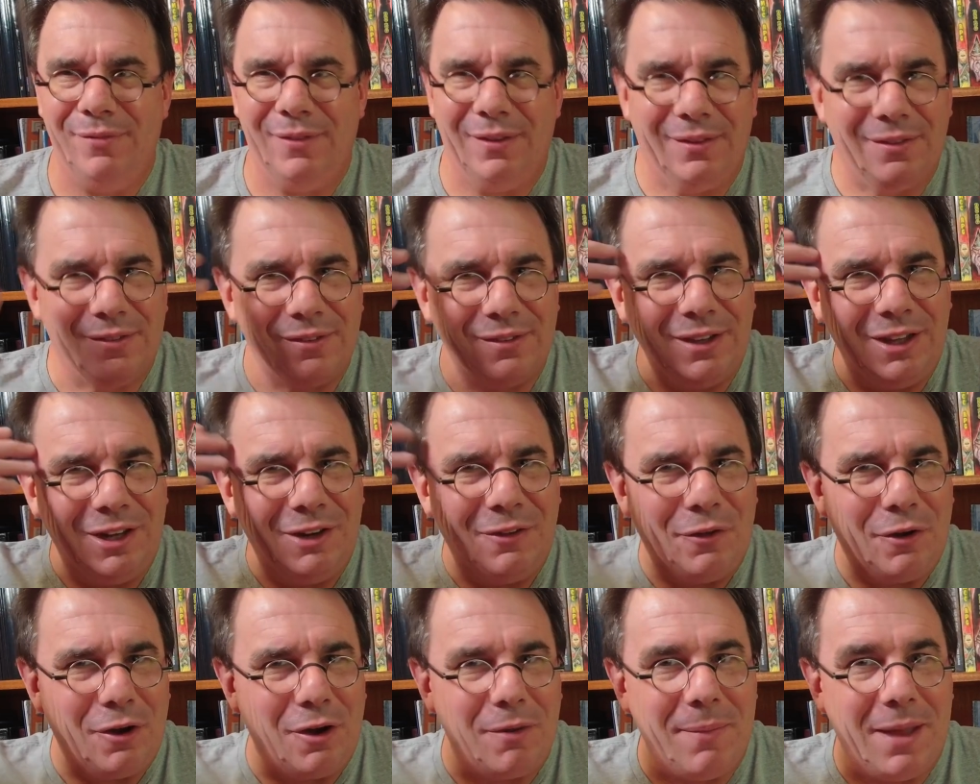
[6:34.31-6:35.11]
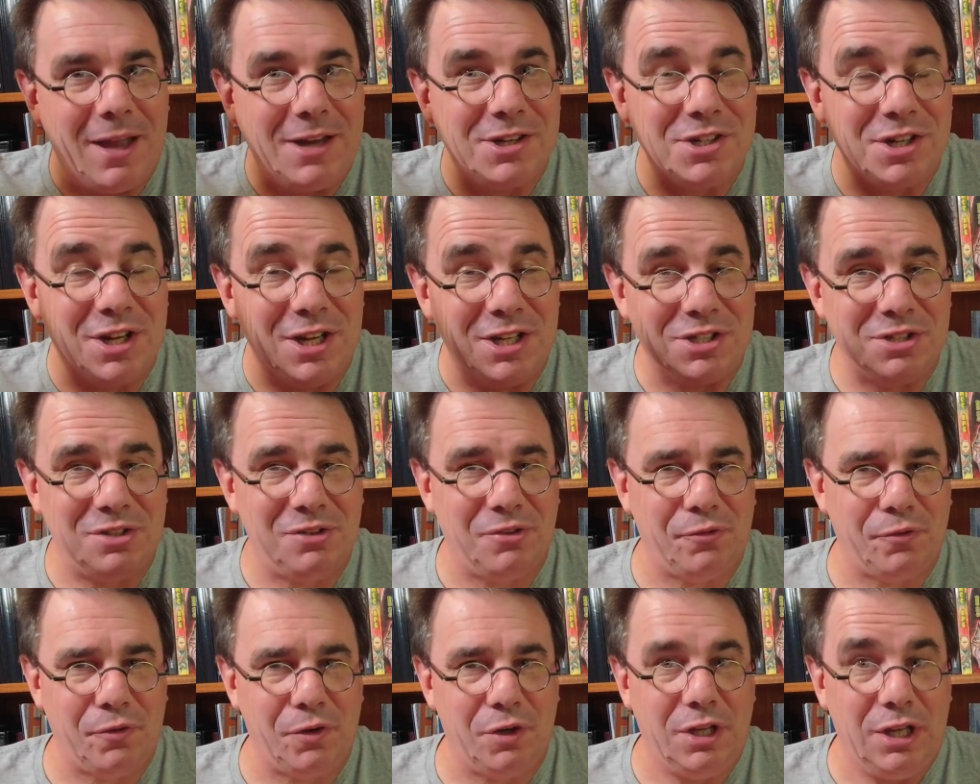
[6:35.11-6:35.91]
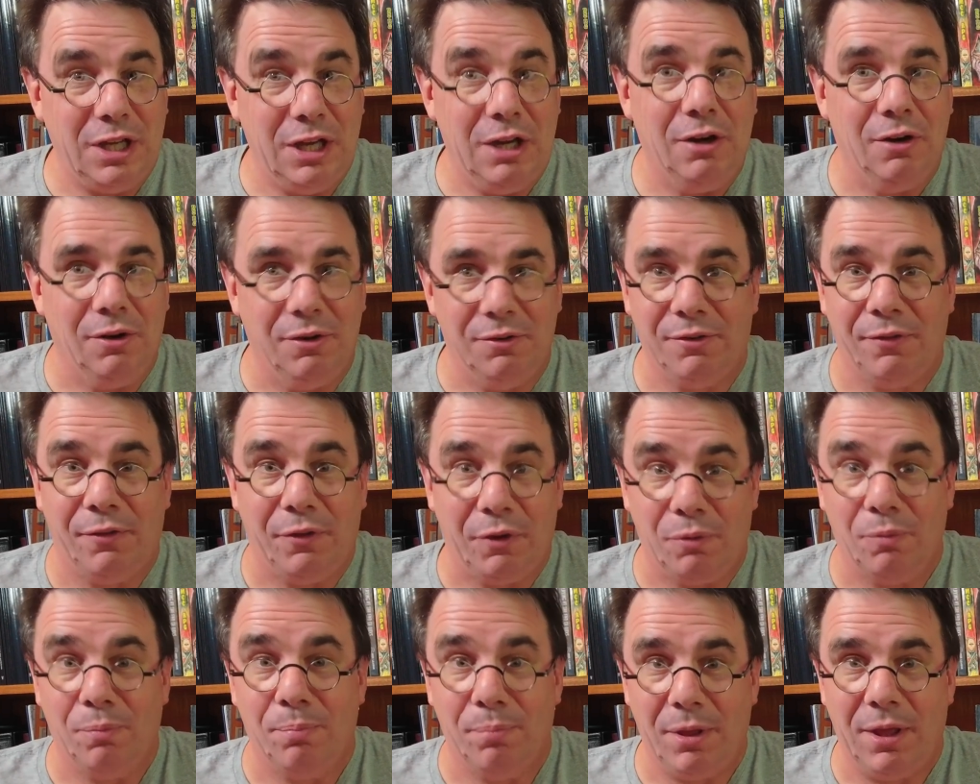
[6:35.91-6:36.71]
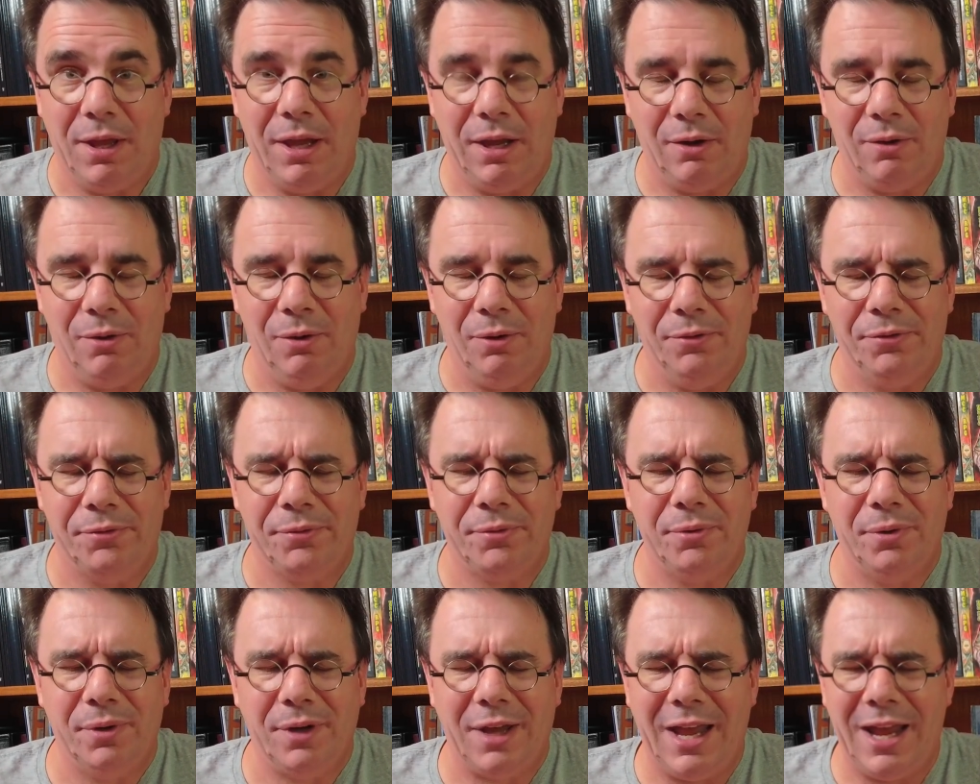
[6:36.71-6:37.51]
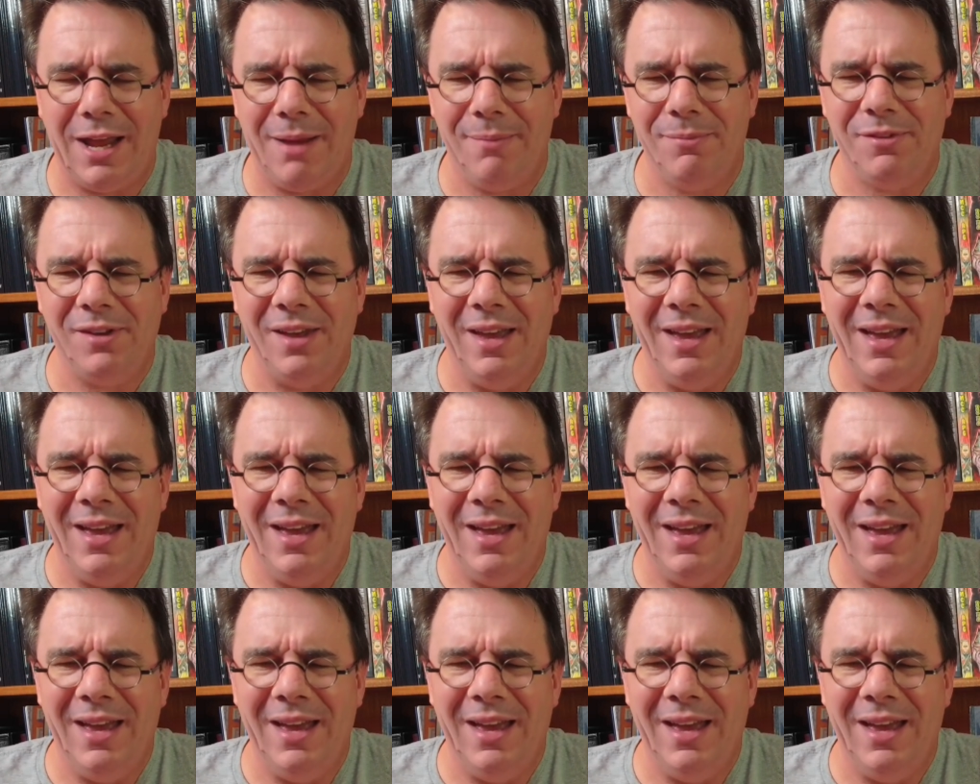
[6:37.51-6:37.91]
seen in their imaginations for years if they're playing old school games